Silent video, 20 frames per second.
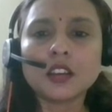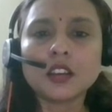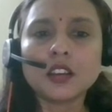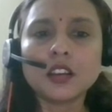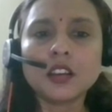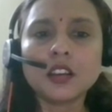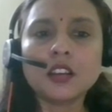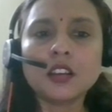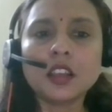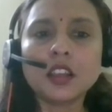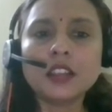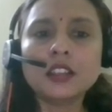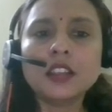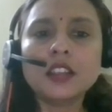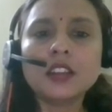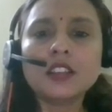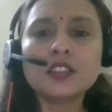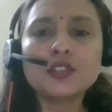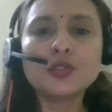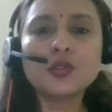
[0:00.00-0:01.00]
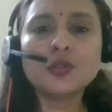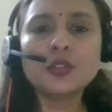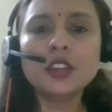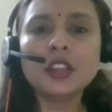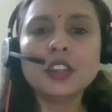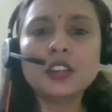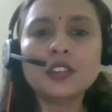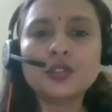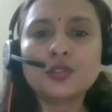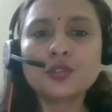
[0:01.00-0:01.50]
Uh, and there is no
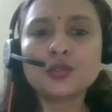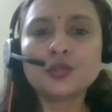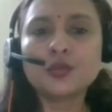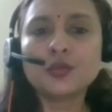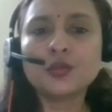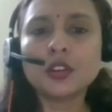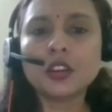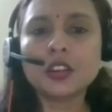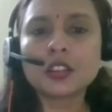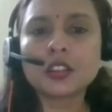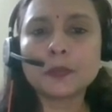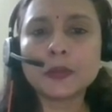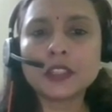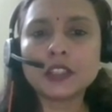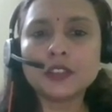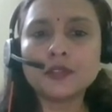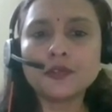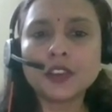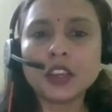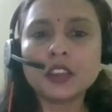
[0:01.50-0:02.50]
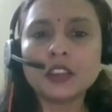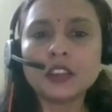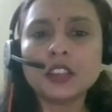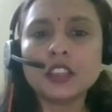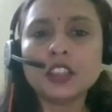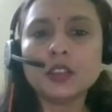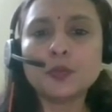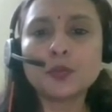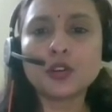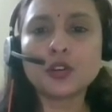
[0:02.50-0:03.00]
need to uh, specify
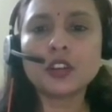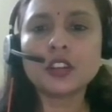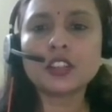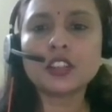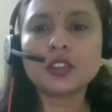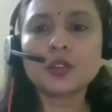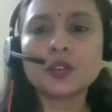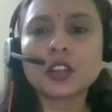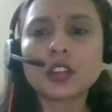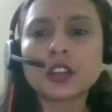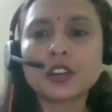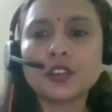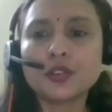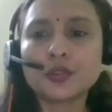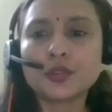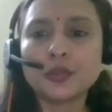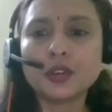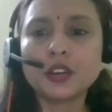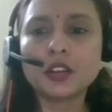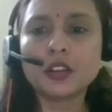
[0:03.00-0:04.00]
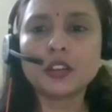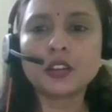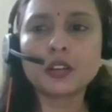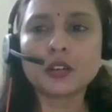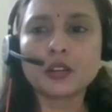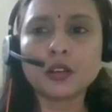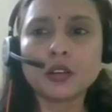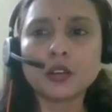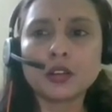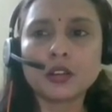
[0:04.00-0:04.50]
TE policy on a
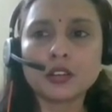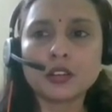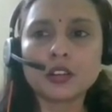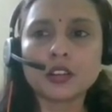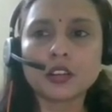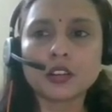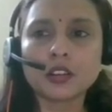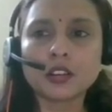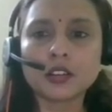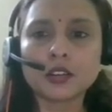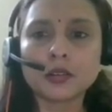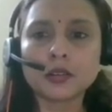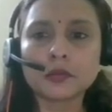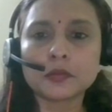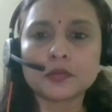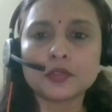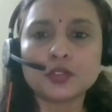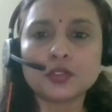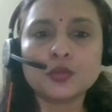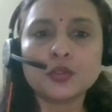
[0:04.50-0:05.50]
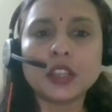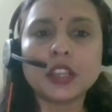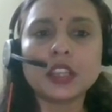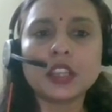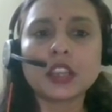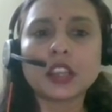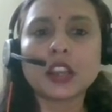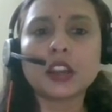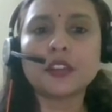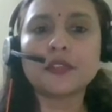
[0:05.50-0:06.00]
controller or um, do
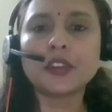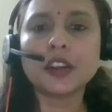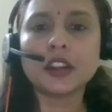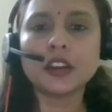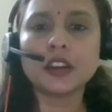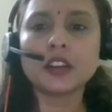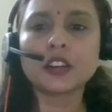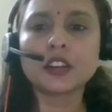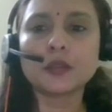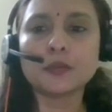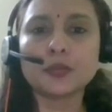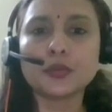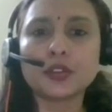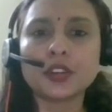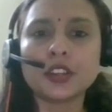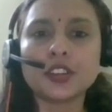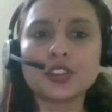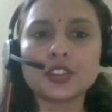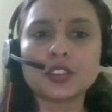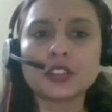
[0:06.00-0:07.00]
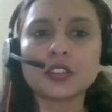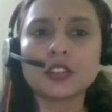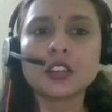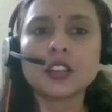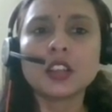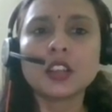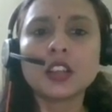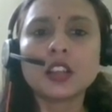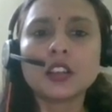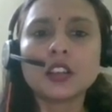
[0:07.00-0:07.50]
any kind of head-end computation.
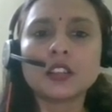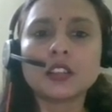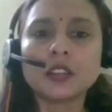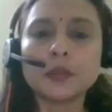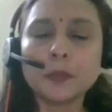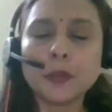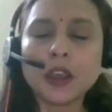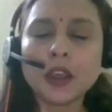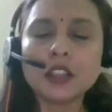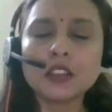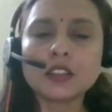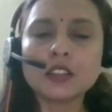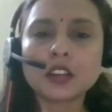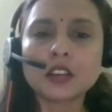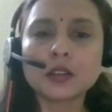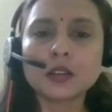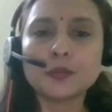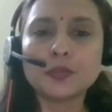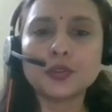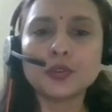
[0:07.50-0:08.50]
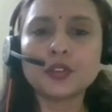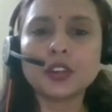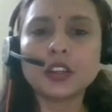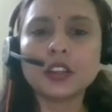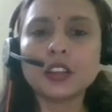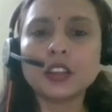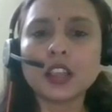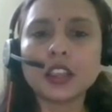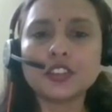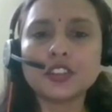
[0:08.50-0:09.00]
The paths are computed
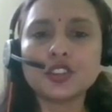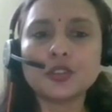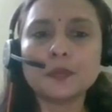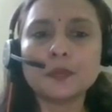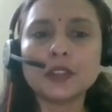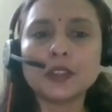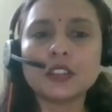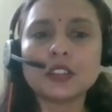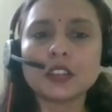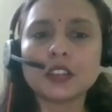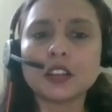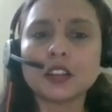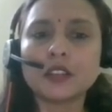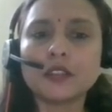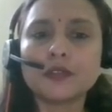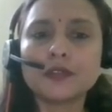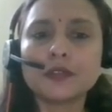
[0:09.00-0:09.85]
in IGP itself.